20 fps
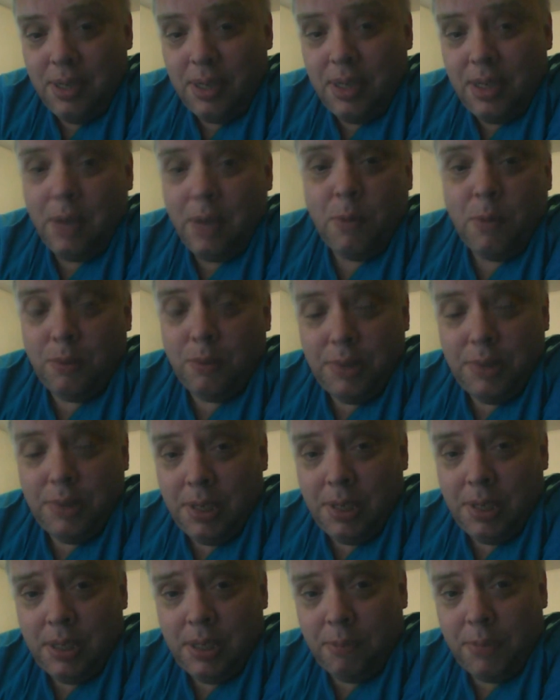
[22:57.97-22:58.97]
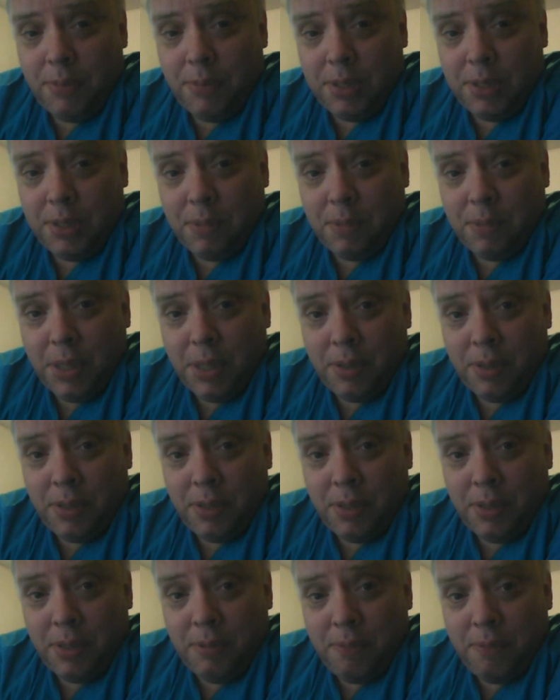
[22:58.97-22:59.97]
And they won't end up
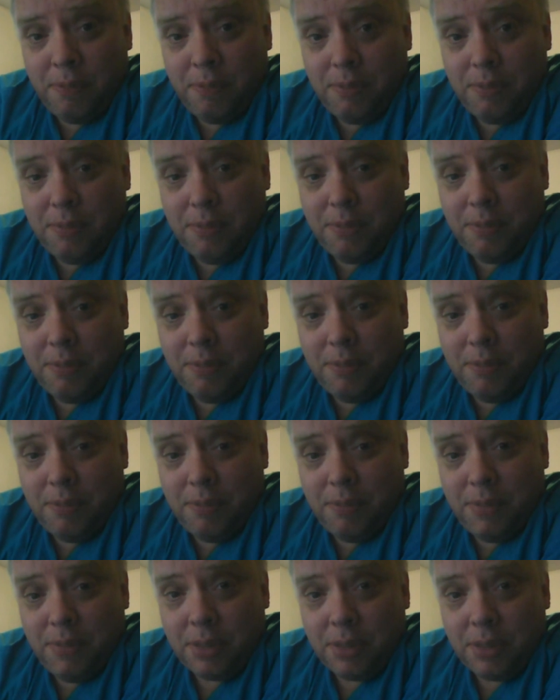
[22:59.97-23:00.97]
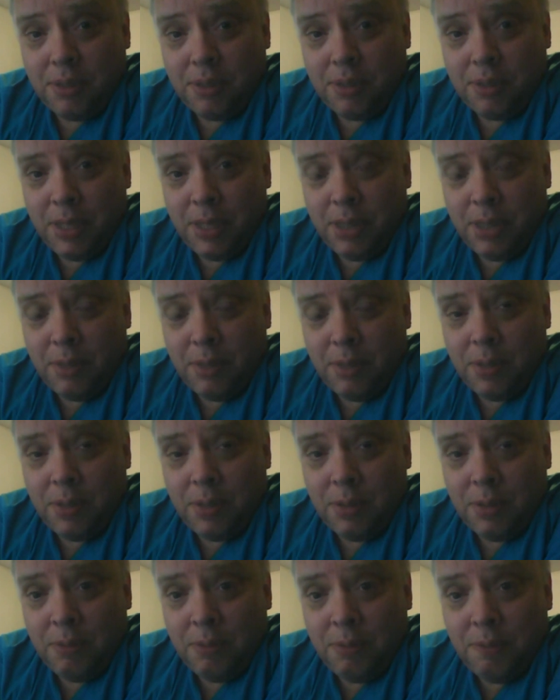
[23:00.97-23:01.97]
disappearing like so many
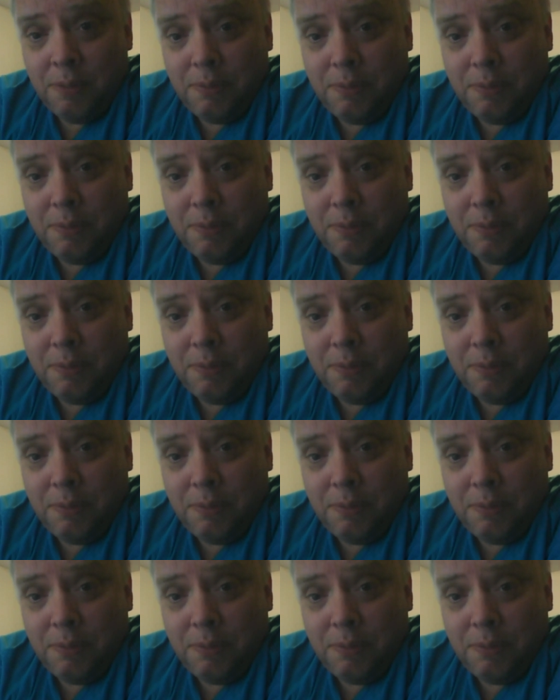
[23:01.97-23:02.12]
do.